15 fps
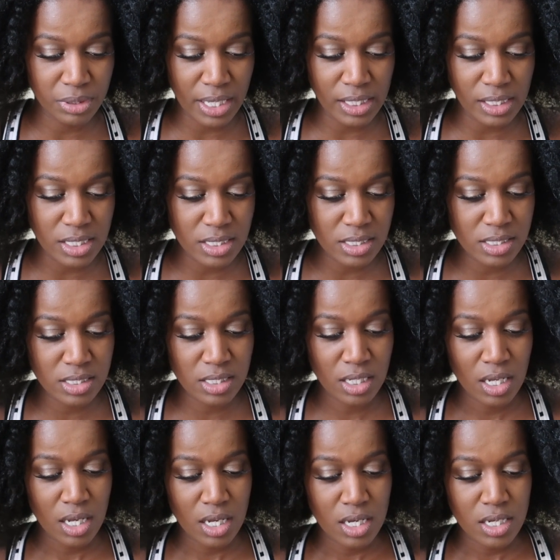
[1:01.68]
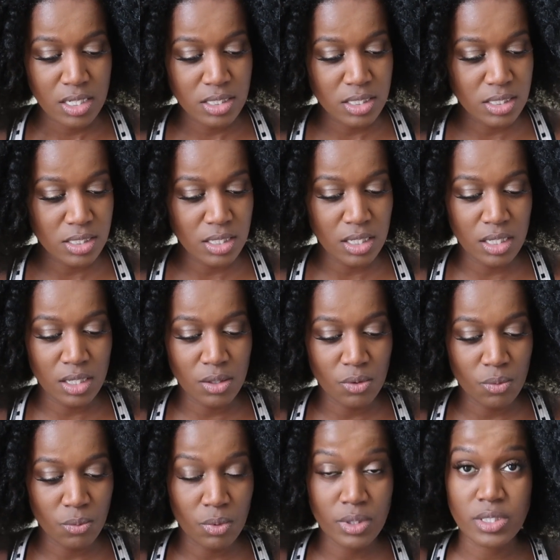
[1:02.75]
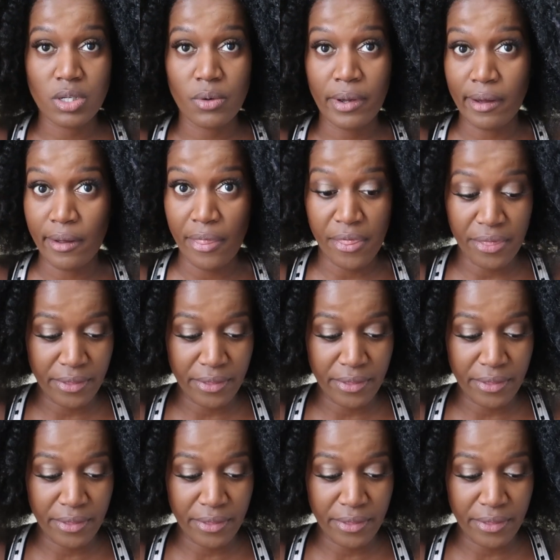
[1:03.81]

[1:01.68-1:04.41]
playlist to see what's going on